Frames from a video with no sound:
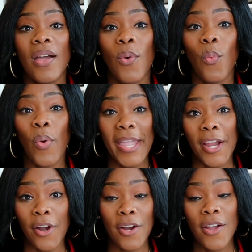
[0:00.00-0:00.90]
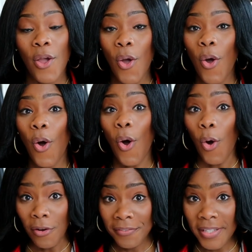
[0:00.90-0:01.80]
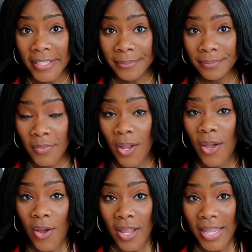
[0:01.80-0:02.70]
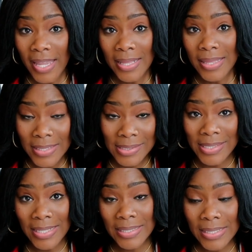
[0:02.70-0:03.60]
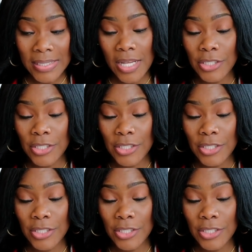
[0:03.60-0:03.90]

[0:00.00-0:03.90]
wear often in this season.